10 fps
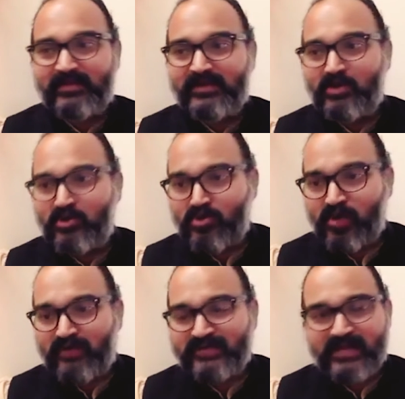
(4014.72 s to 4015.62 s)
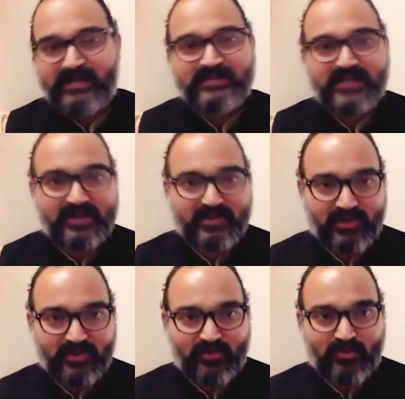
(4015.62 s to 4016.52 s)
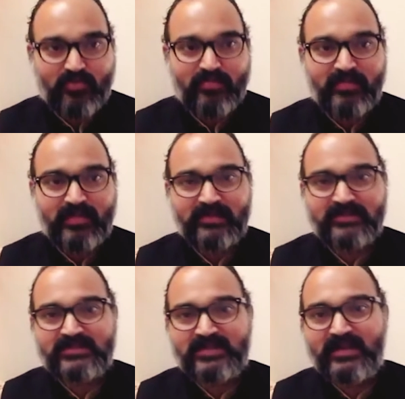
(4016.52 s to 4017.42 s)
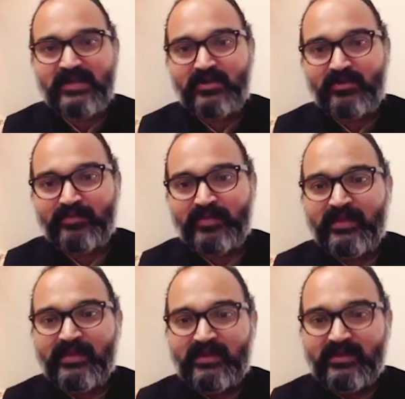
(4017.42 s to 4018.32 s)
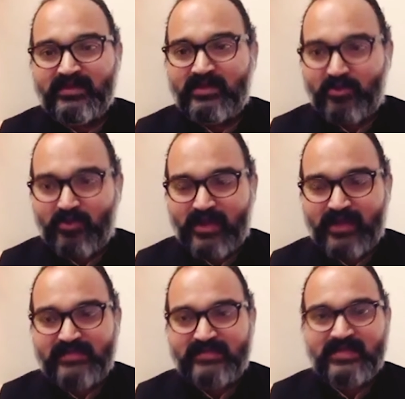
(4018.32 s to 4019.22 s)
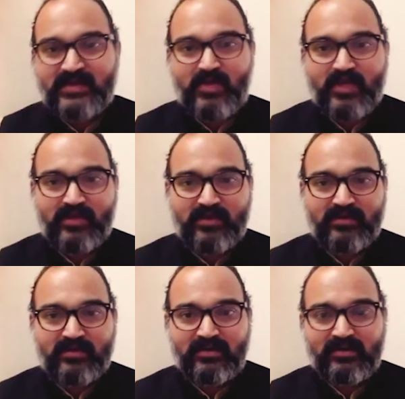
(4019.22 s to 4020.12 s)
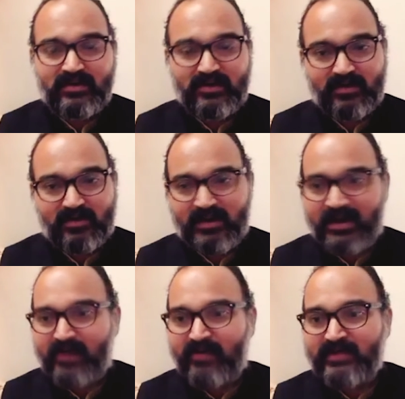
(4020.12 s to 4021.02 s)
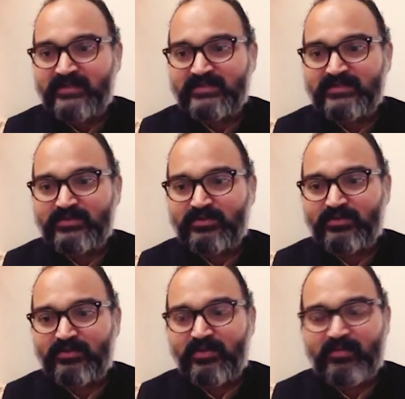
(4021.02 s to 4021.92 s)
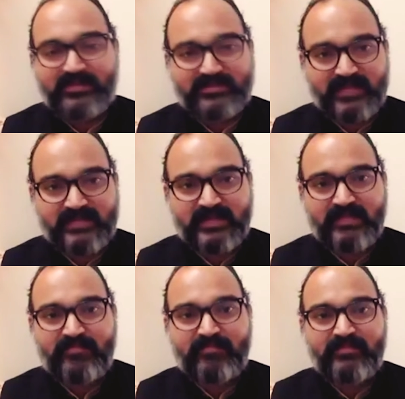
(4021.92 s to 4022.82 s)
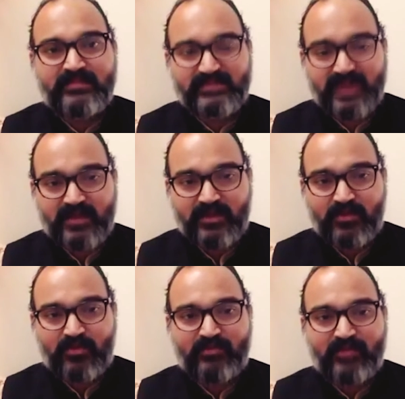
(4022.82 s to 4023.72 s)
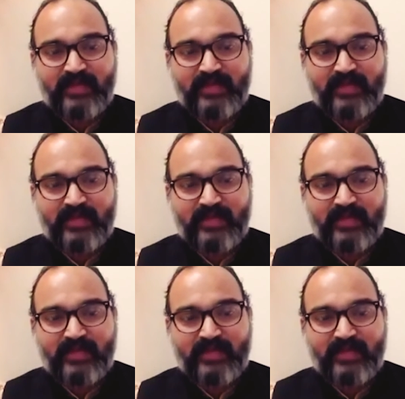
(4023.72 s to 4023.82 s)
Don't go outside, stay at your home, because still, you know, the corona cases are going on all around us. So stay safe, stay at your home.